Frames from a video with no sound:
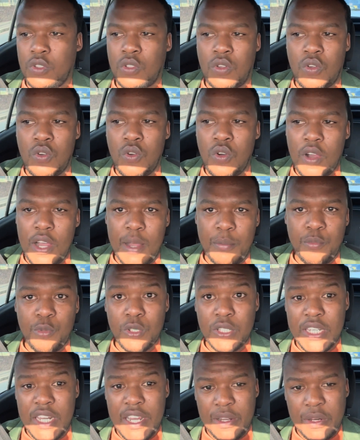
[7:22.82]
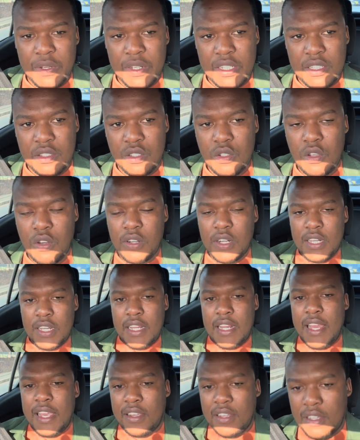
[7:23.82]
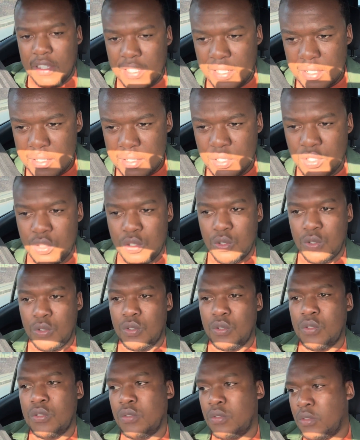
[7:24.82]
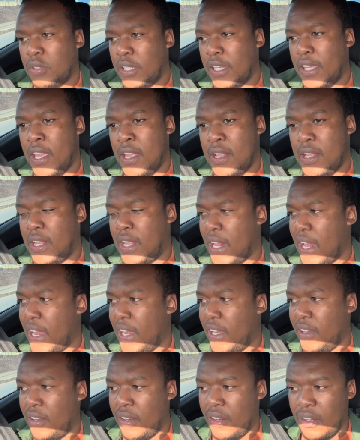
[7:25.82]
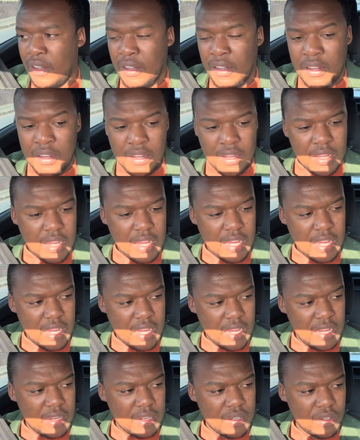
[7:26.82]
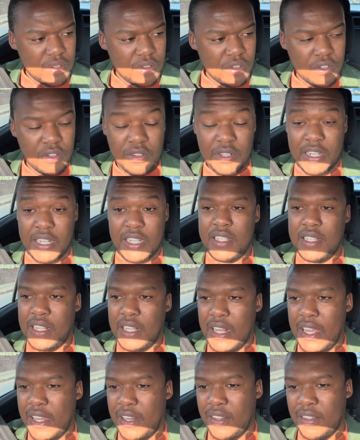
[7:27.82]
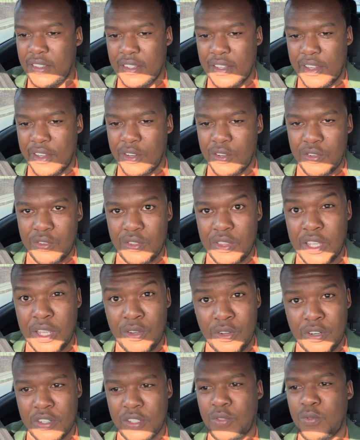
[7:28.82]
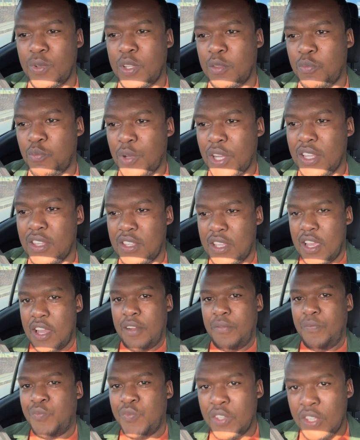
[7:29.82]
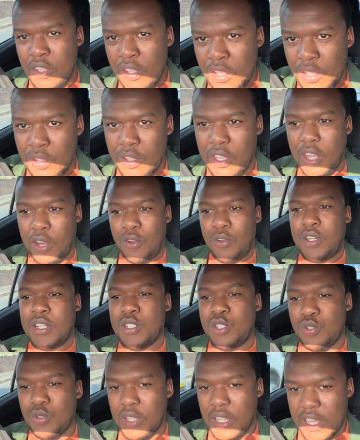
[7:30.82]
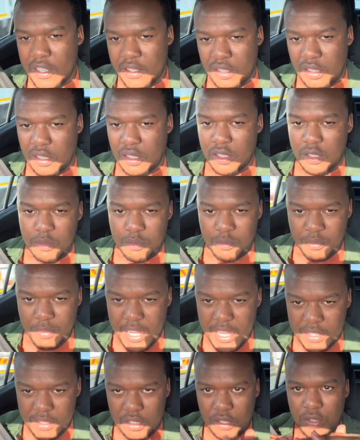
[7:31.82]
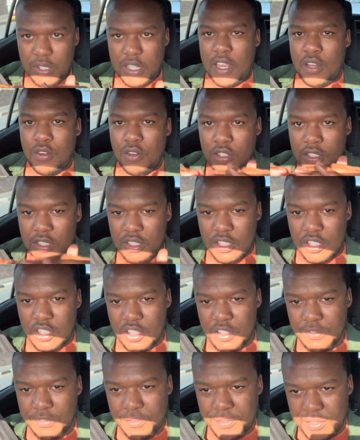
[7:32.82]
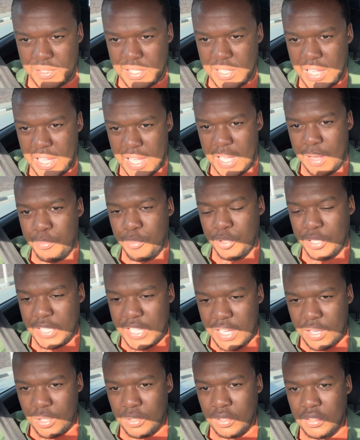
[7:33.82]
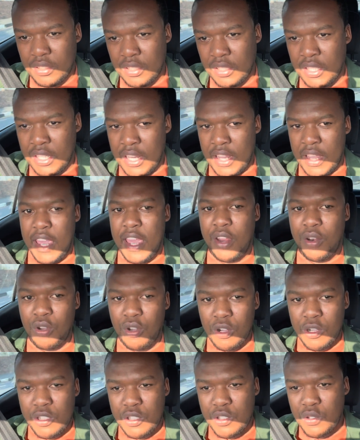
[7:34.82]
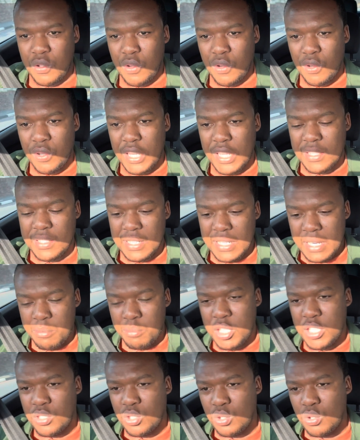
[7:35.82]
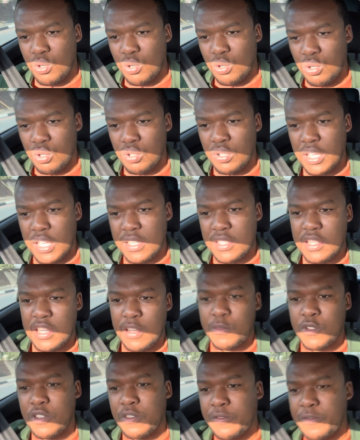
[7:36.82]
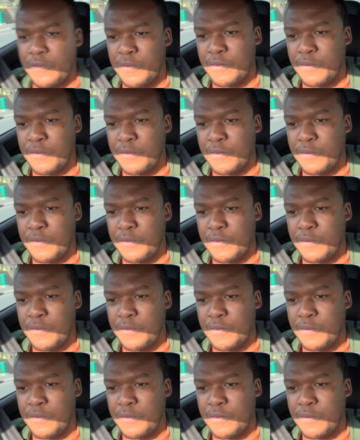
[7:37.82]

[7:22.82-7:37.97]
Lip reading: go up or down. It's only like to incline or recline. I don't know the correct word, but yeah, you can only do that. But you cannot shift up or down. And also it limits you in terms of